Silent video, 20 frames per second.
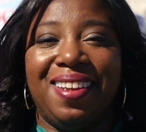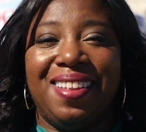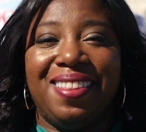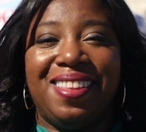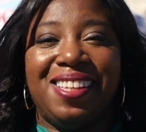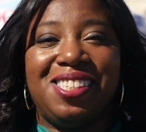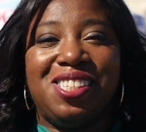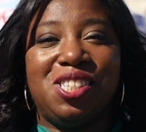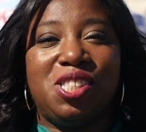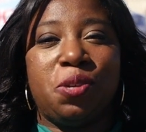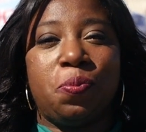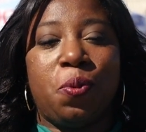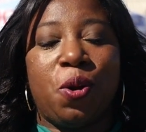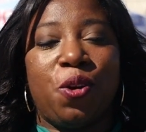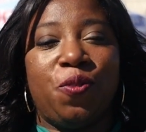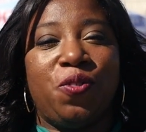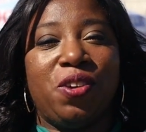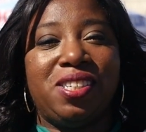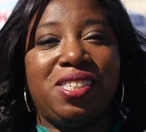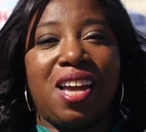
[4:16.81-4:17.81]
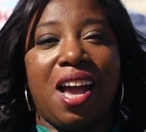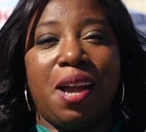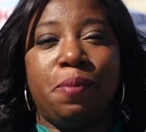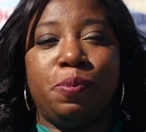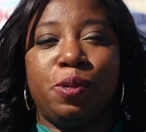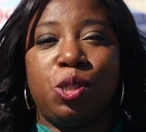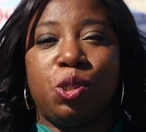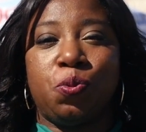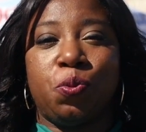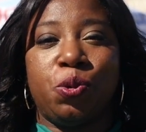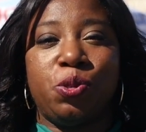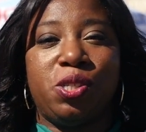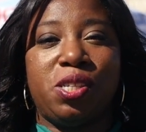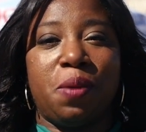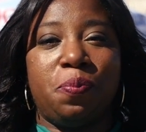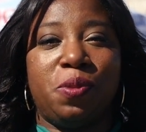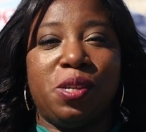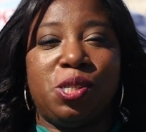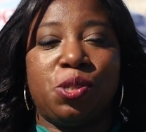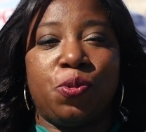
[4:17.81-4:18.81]
This is the perfect time to spruce
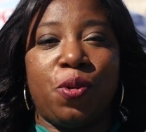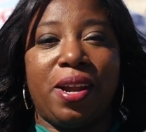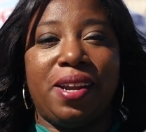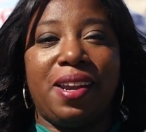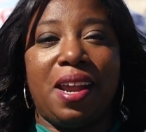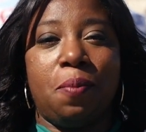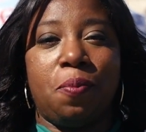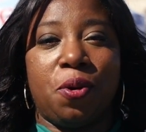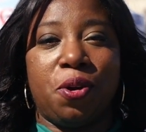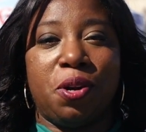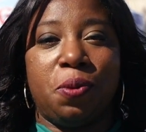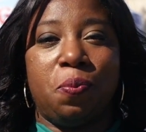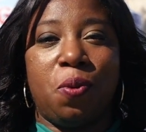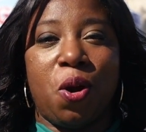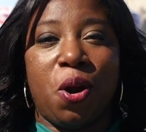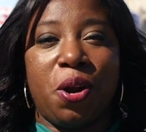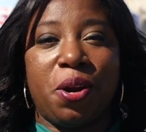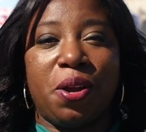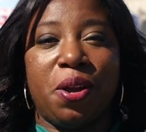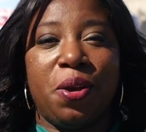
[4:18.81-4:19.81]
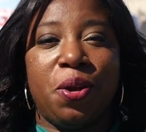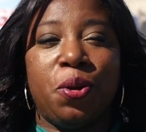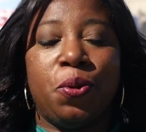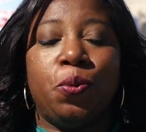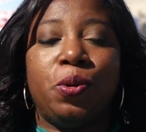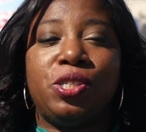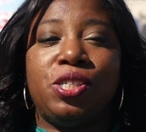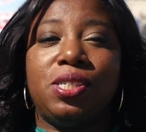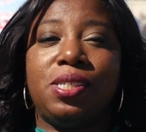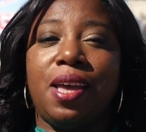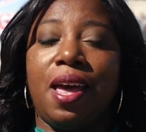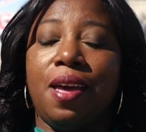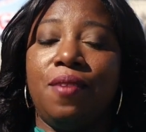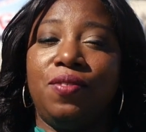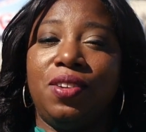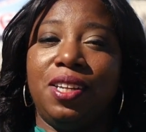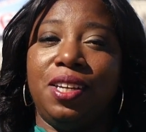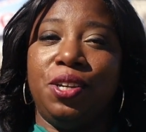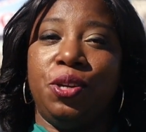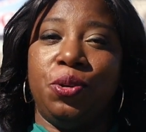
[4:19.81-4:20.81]
up this great neighborhood park, which is
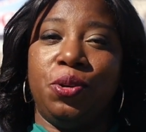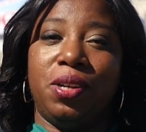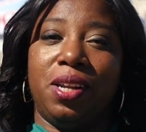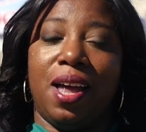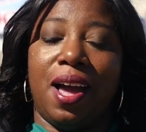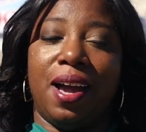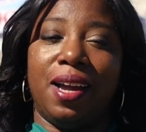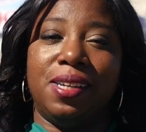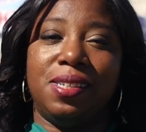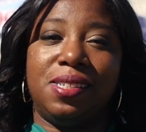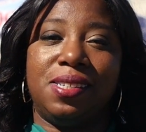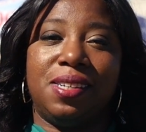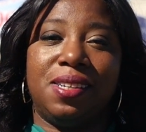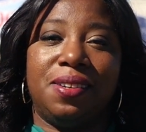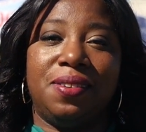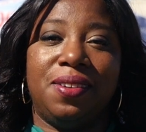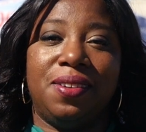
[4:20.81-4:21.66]
heavily utilized.